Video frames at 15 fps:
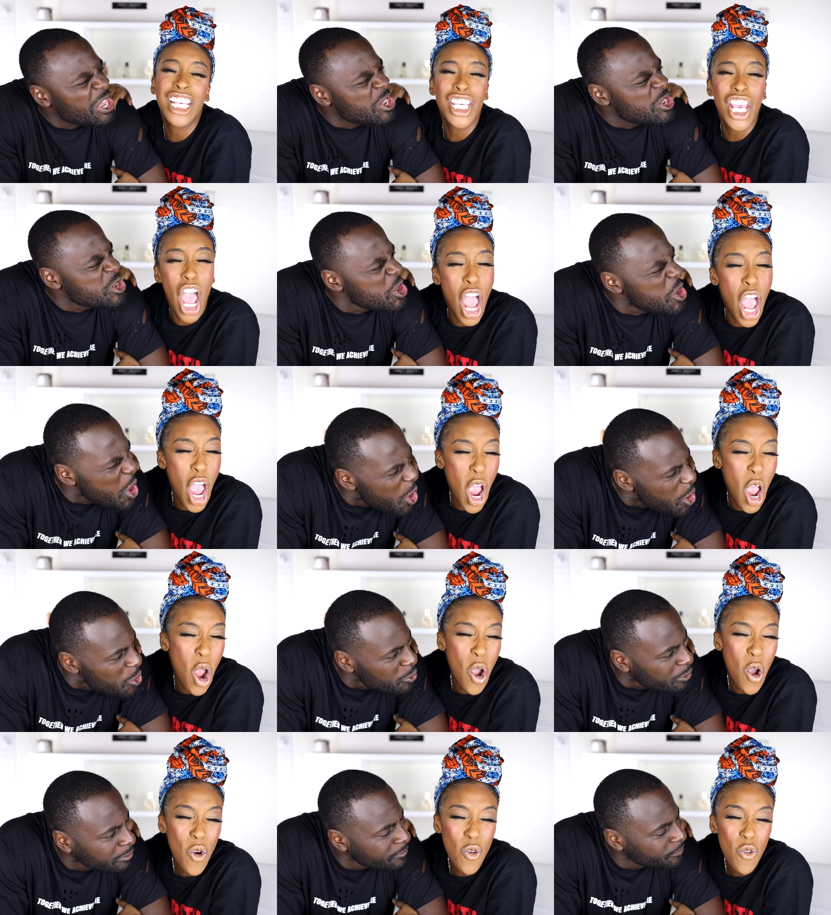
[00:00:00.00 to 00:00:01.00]

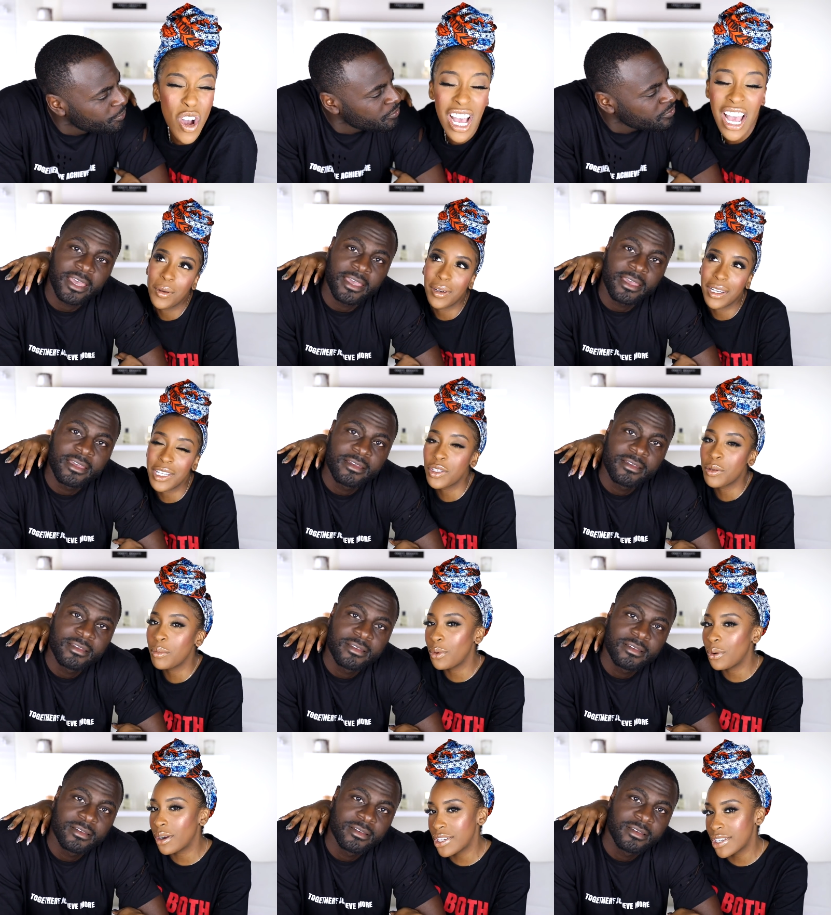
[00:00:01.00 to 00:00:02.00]
Speaker 1: you? Okay. We want to do
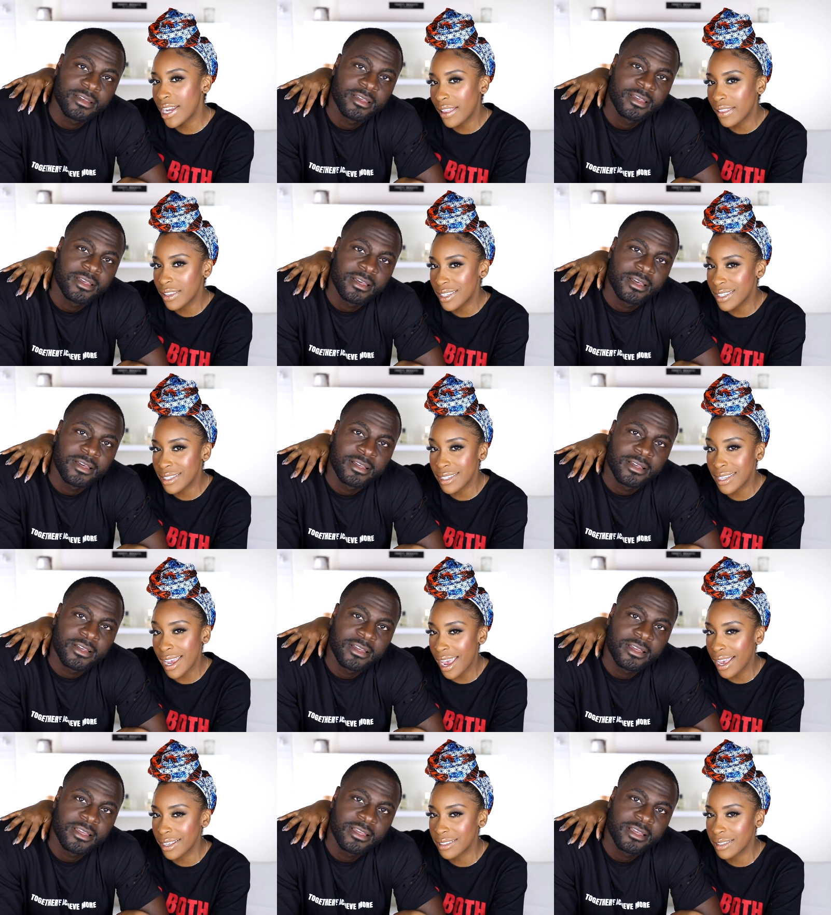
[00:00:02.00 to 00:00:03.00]
more challenges and
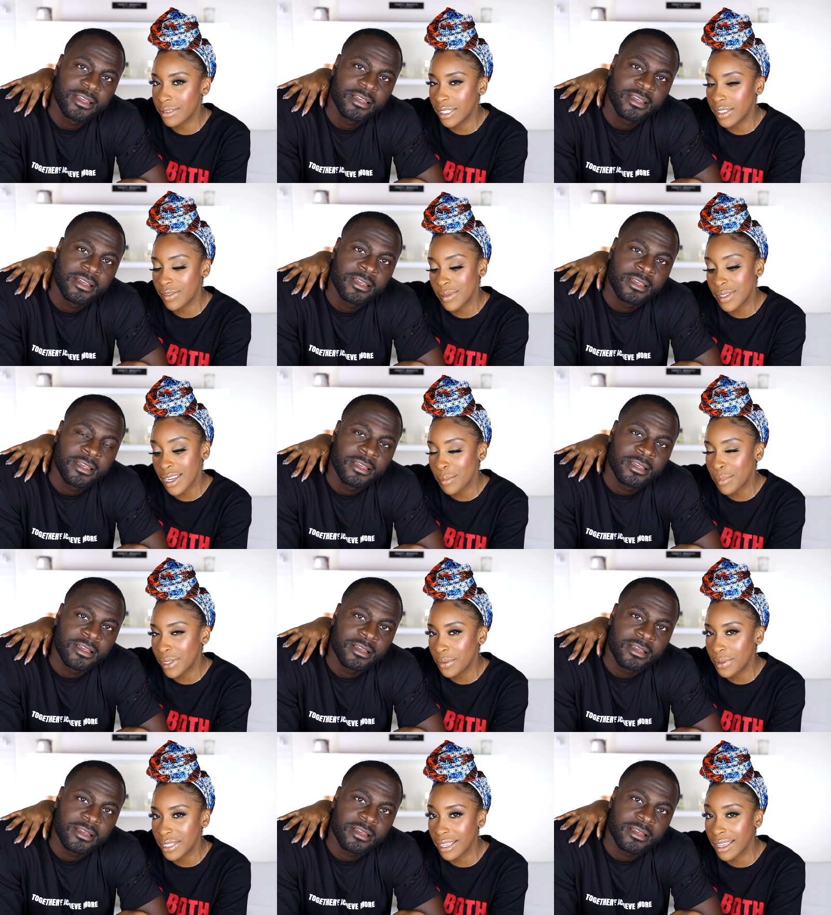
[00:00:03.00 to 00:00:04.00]
tags, so leave them down
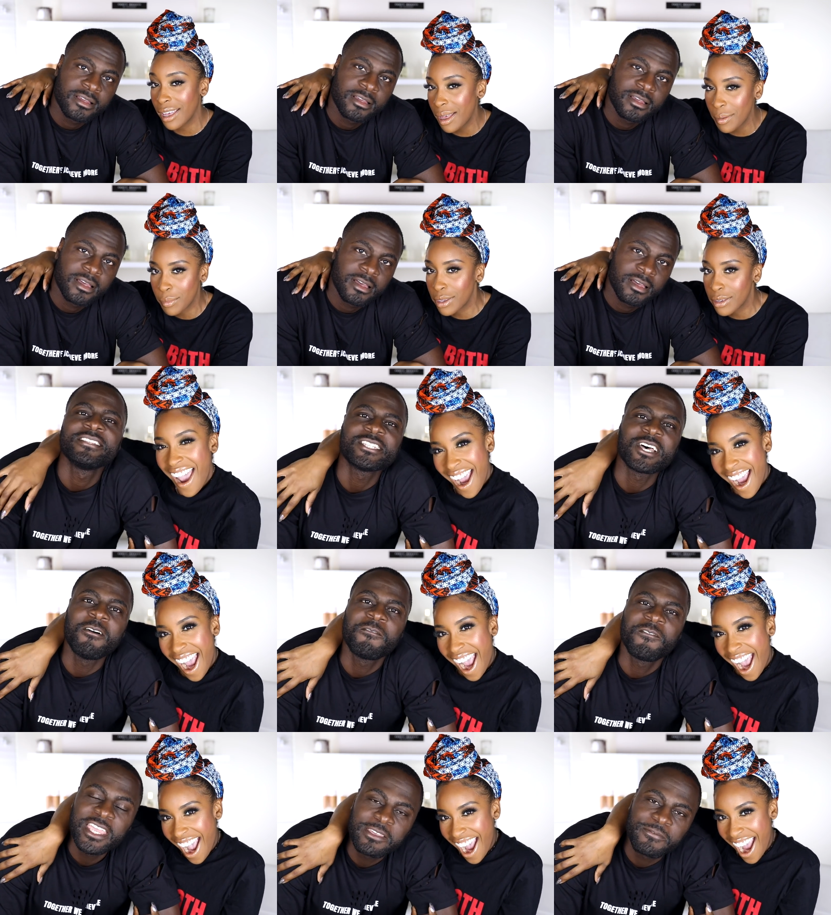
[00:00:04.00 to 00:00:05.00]
below in the comments.
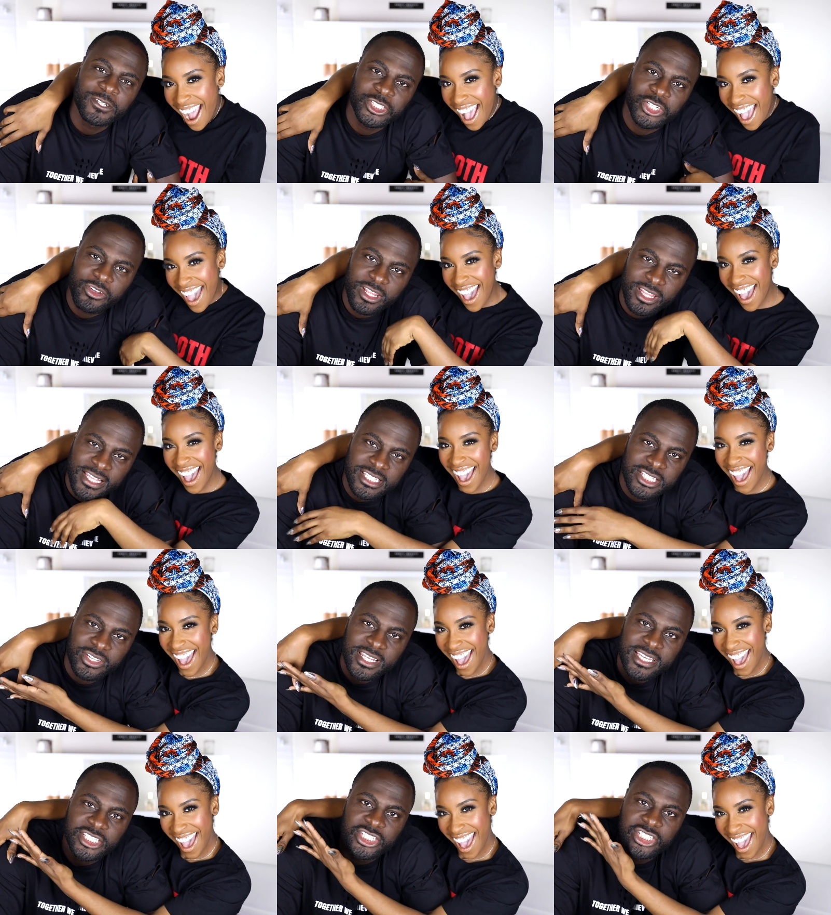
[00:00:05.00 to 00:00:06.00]
Speaker 2: So thank you for tuning
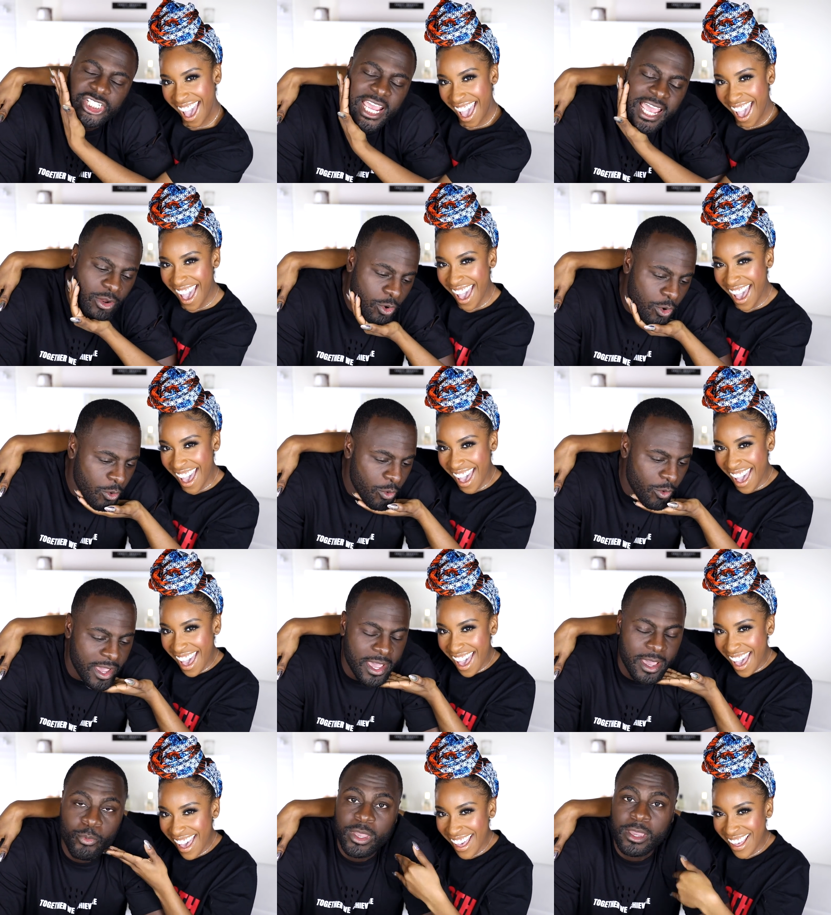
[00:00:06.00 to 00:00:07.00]
into this channel,
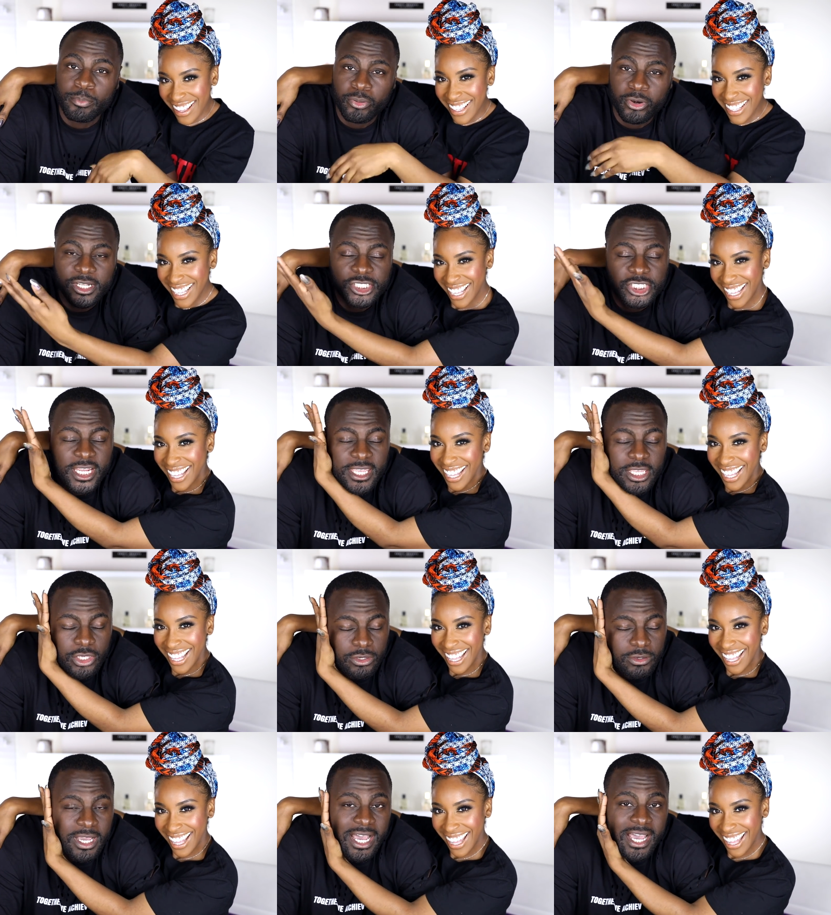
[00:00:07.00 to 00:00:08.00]
and we appreciate
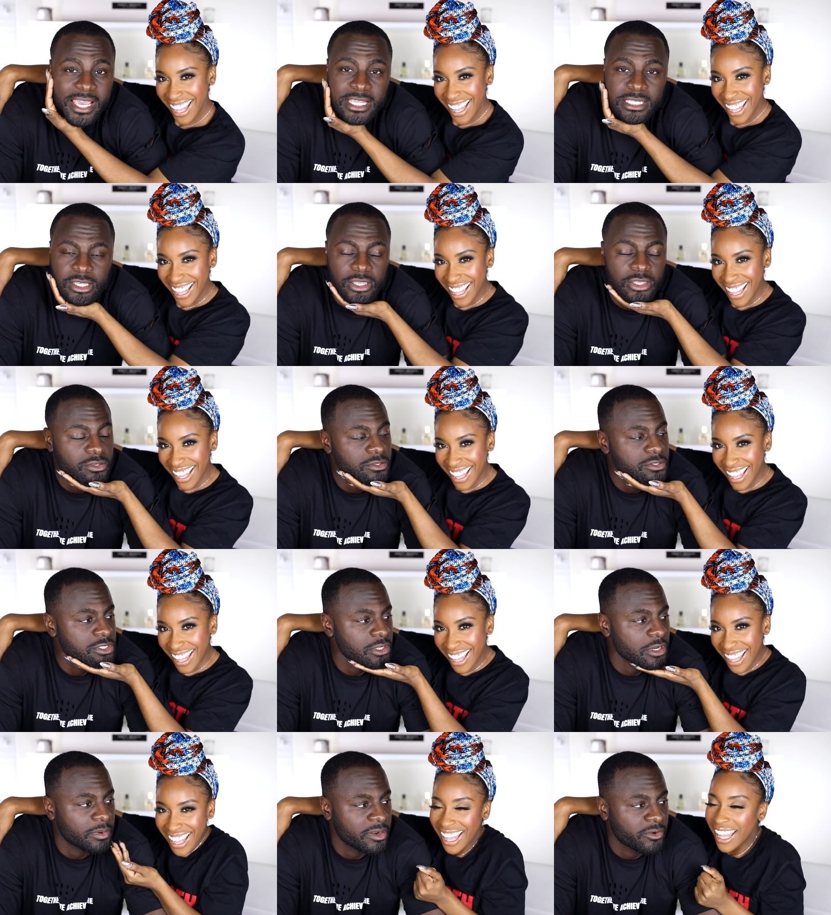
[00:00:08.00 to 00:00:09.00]
you guys. Can you
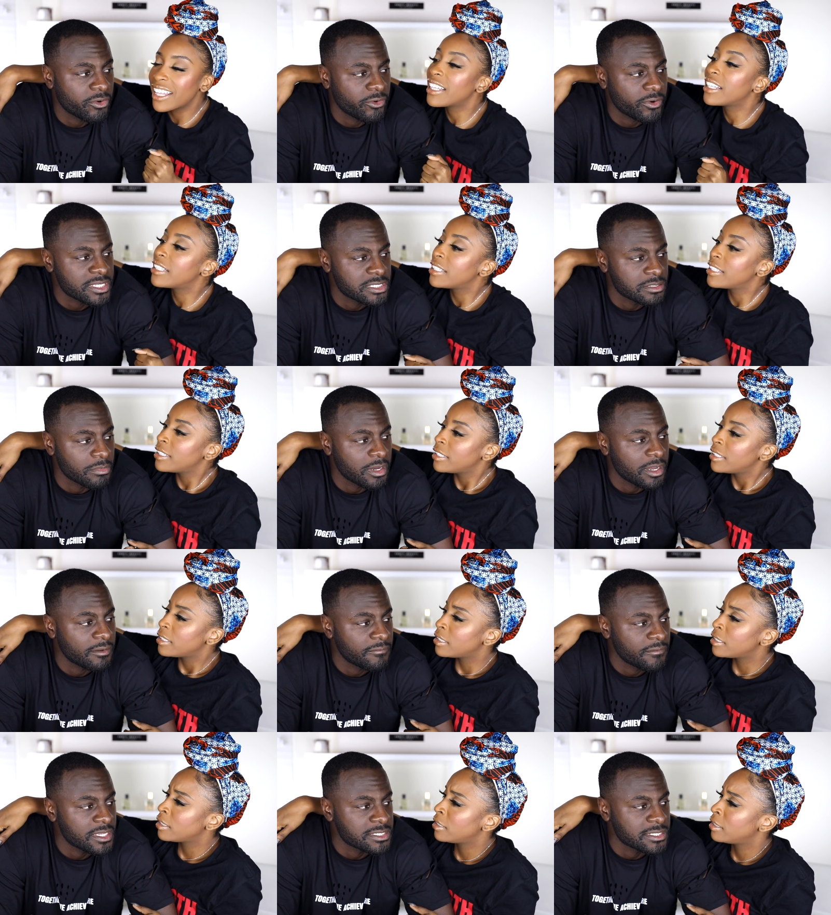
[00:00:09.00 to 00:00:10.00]
stop caressing my
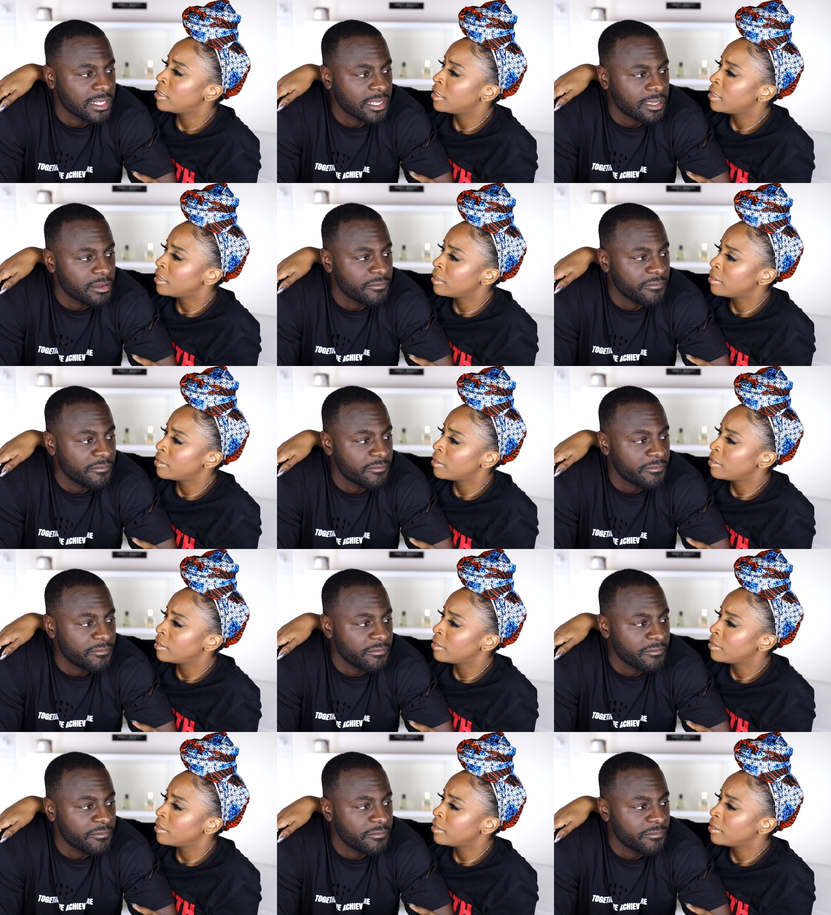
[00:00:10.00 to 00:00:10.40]
face like that?